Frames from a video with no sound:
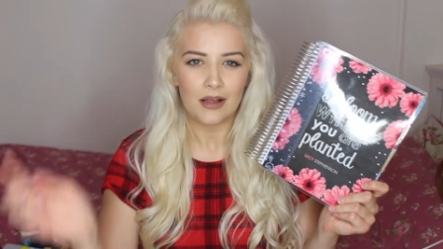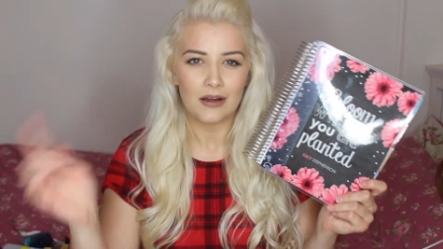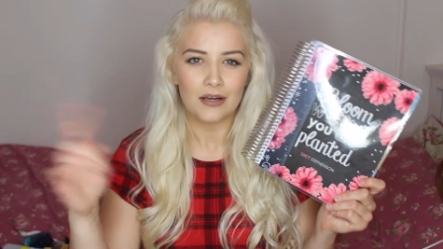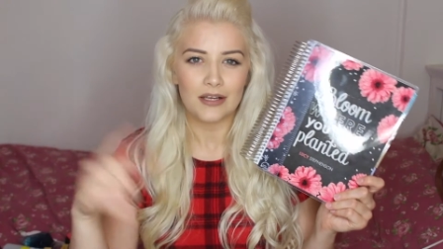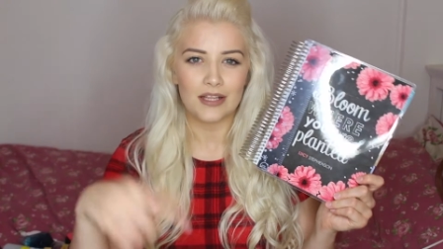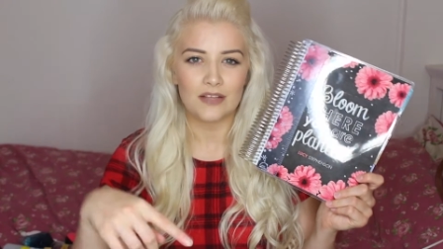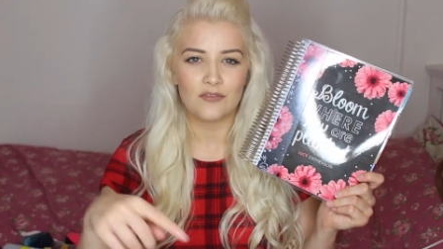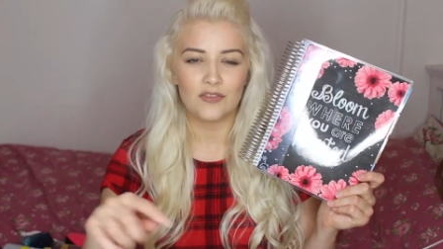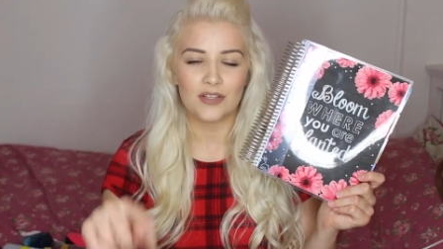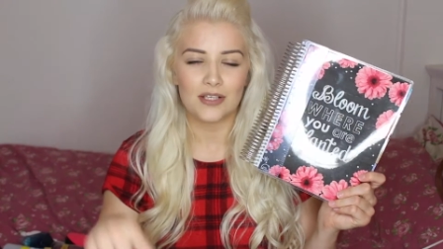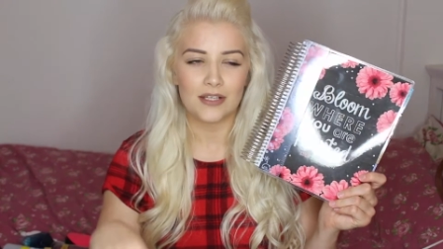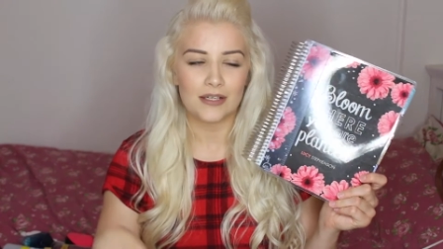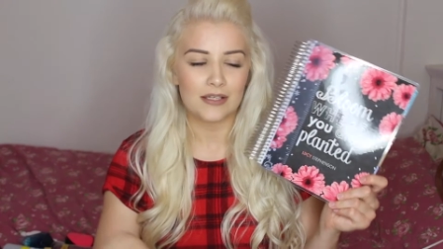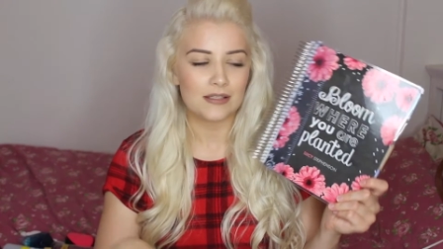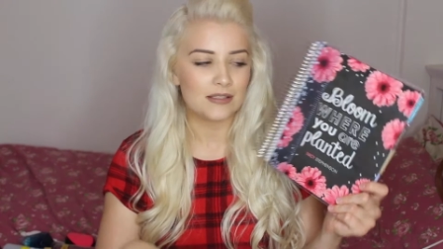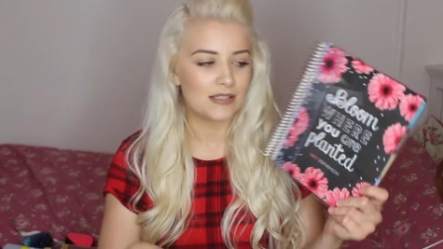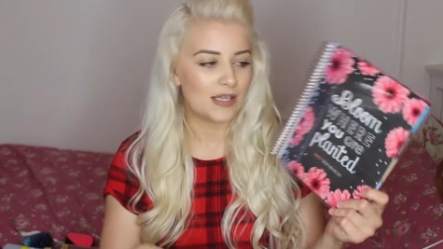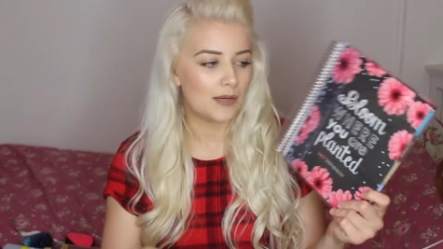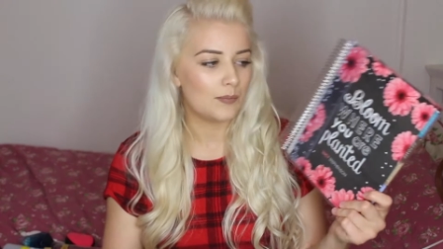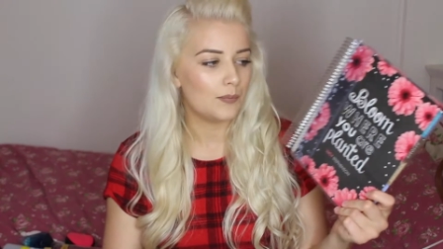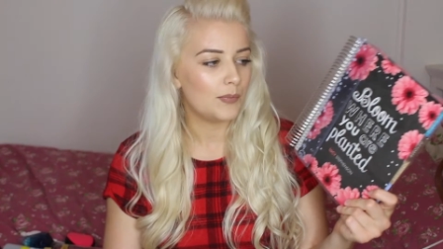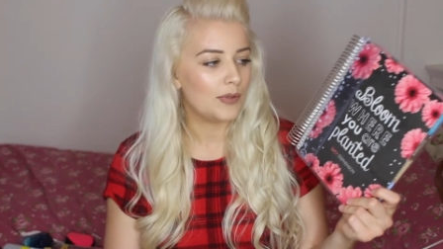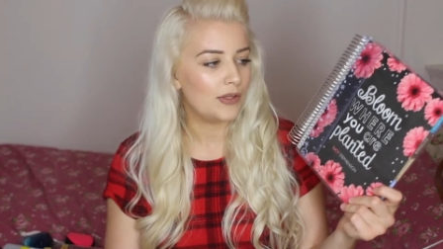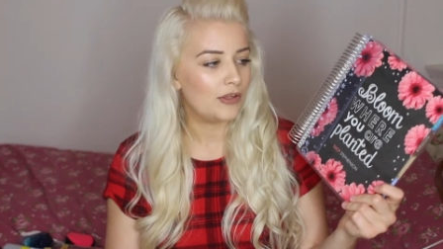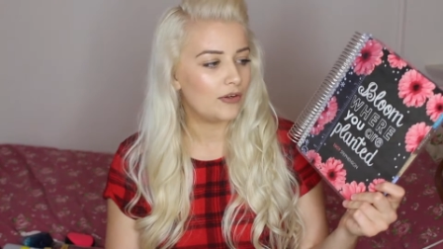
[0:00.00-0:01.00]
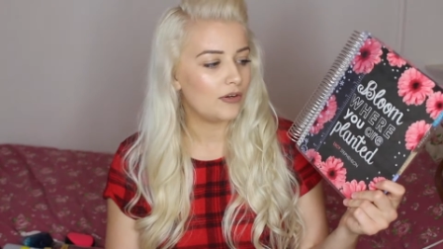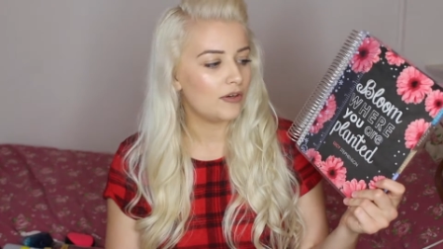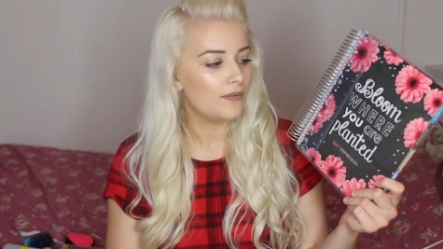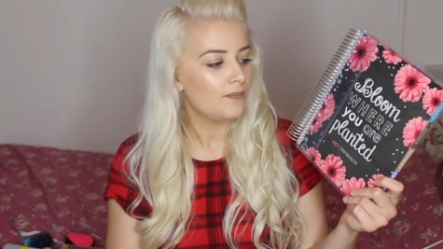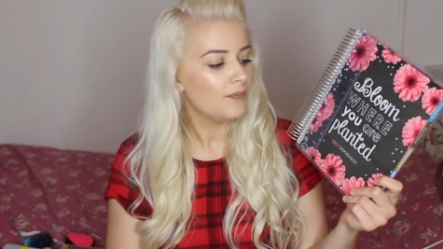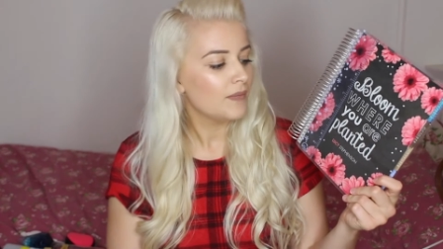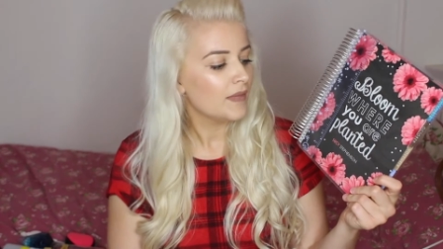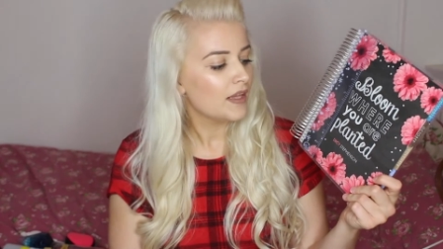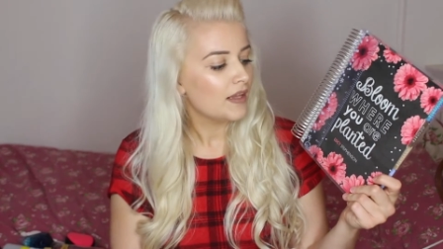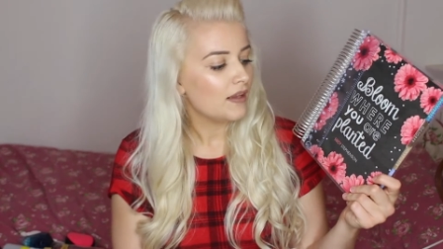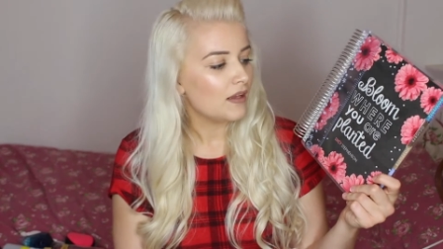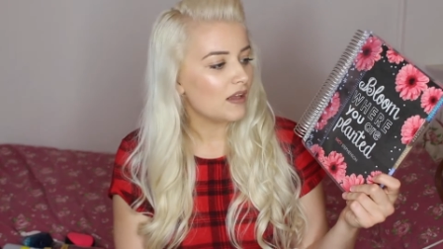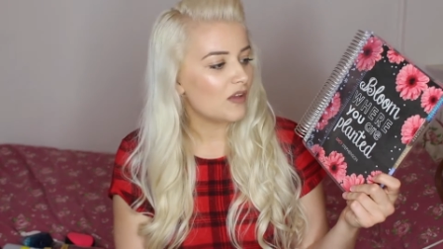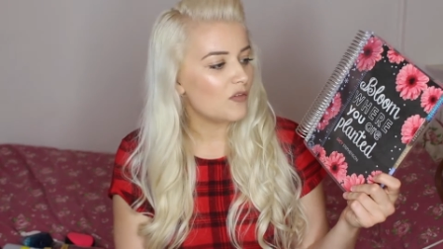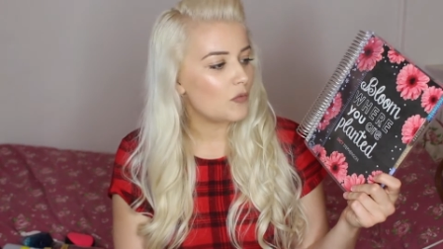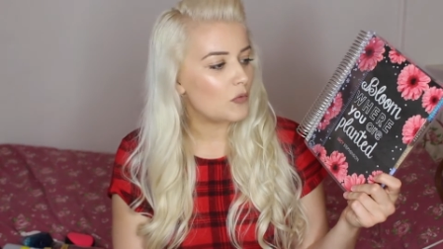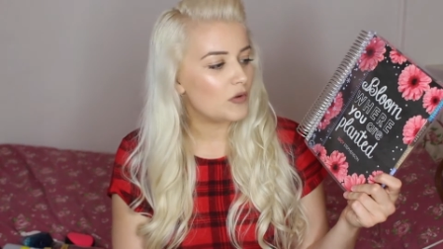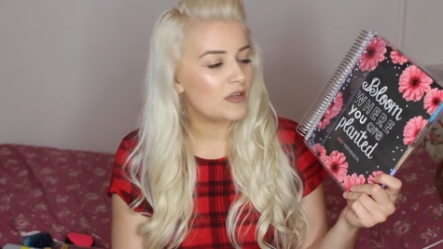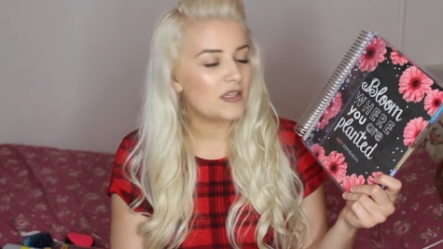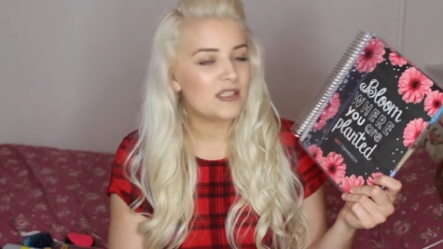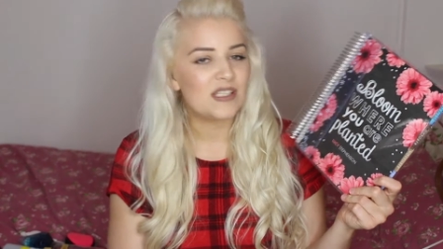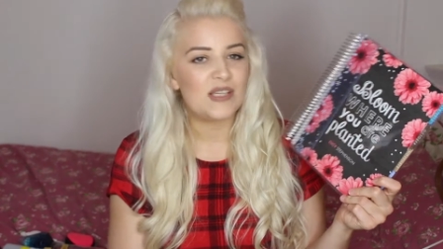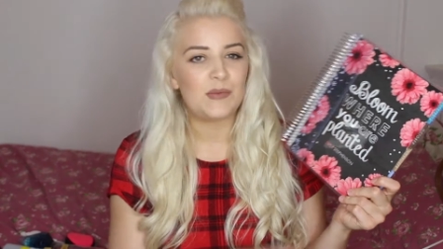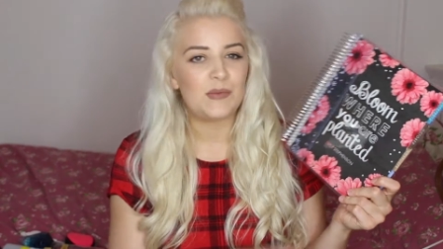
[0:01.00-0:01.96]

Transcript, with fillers: I'll leave the links down below if you want to